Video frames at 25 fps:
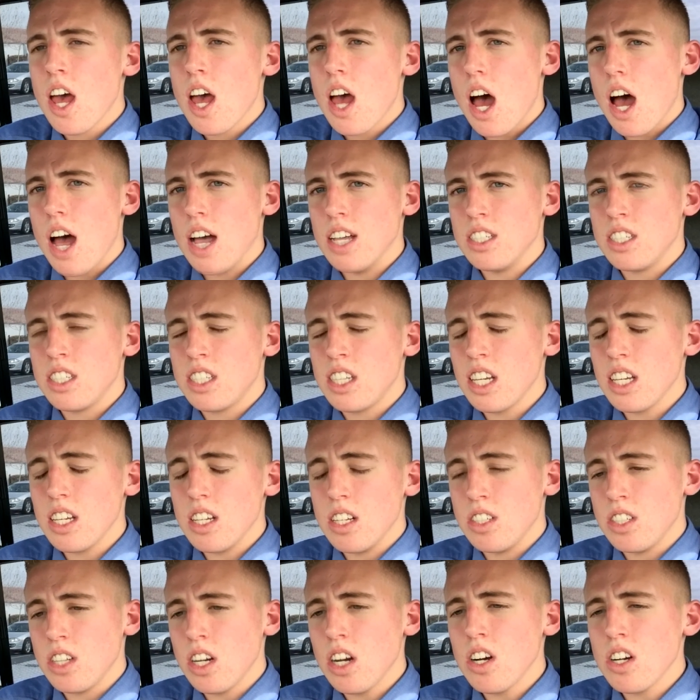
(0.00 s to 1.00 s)

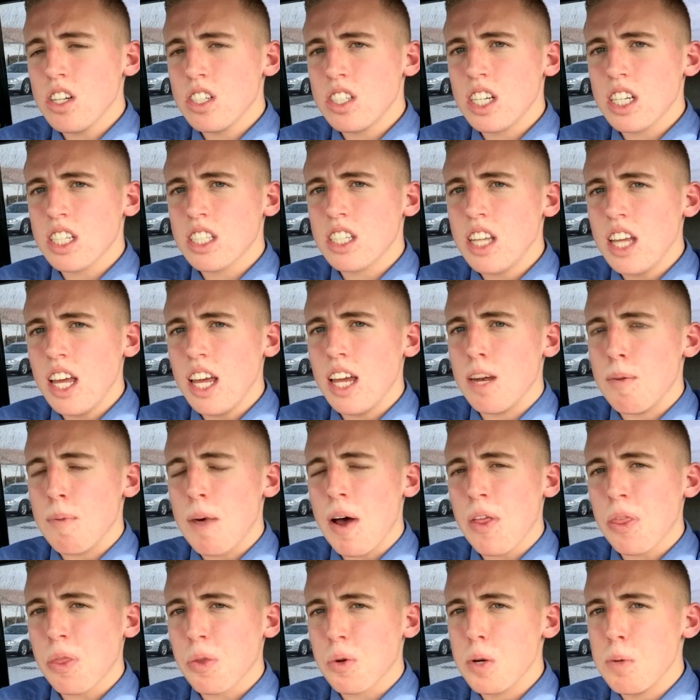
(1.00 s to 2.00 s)
0 to 60 in
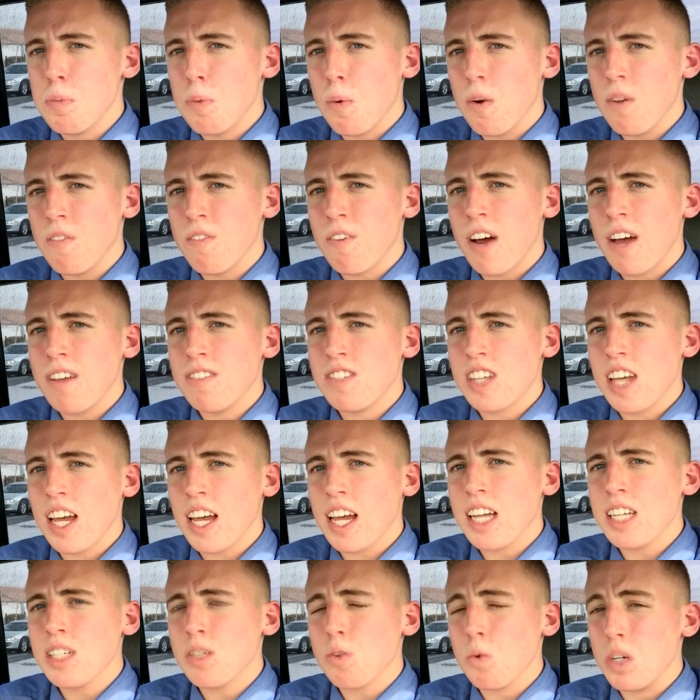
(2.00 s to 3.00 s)
about 3.5 seconds,